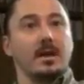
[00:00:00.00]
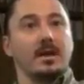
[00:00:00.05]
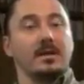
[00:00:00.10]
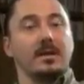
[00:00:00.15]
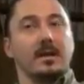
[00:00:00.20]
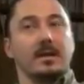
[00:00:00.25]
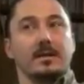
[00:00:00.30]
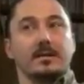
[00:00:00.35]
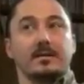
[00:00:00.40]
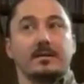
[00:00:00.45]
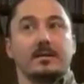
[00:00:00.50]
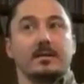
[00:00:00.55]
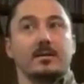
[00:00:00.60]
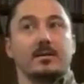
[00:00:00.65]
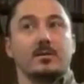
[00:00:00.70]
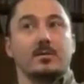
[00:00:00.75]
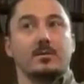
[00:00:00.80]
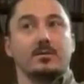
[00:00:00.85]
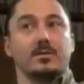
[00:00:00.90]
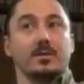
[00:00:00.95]
made that a
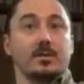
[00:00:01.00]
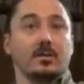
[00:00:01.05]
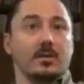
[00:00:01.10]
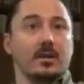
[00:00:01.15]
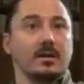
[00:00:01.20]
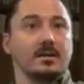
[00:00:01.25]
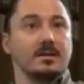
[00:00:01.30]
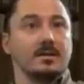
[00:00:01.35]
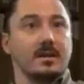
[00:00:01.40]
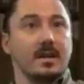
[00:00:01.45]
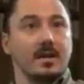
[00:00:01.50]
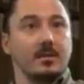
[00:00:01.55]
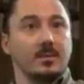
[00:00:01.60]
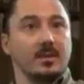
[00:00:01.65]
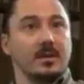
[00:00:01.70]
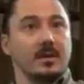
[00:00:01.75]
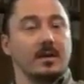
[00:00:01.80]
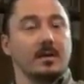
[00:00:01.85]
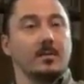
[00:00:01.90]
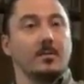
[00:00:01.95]
little generalized
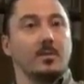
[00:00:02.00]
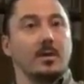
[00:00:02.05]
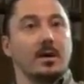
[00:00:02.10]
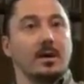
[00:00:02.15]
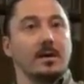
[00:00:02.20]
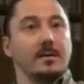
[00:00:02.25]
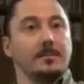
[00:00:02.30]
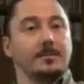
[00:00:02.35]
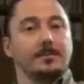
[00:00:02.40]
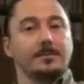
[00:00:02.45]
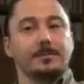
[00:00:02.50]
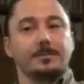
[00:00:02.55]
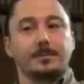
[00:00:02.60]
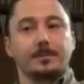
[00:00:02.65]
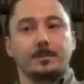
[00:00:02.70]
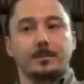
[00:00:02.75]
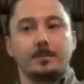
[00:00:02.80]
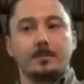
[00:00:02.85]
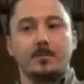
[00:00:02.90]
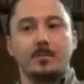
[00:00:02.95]
statement there, but
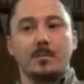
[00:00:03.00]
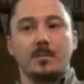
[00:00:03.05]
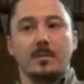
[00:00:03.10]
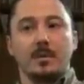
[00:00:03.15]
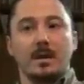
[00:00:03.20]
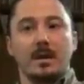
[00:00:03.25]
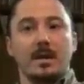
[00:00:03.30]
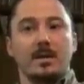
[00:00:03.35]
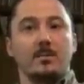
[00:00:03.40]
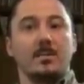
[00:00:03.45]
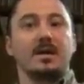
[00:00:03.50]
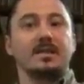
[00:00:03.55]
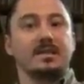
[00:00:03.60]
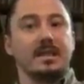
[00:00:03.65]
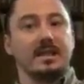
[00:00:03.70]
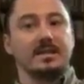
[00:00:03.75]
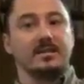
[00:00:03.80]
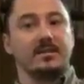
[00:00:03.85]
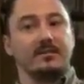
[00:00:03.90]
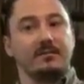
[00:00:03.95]
EMS
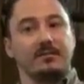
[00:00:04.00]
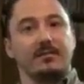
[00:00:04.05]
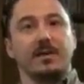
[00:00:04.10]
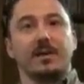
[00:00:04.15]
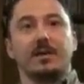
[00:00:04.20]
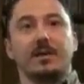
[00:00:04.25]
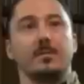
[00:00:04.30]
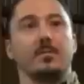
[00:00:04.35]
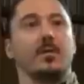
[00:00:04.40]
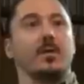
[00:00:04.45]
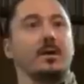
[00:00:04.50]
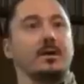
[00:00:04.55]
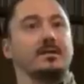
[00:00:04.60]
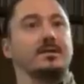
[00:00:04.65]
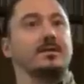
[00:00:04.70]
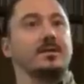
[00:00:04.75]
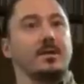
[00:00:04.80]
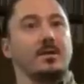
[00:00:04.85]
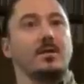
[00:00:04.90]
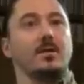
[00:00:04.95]
has a very
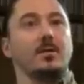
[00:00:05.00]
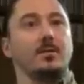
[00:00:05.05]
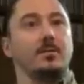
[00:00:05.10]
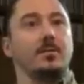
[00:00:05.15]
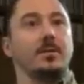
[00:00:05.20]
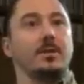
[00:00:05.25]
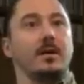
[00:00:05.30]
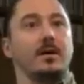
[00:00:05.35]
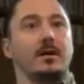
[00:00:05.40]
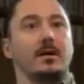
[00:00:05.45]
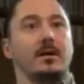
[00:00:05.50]
broad scope.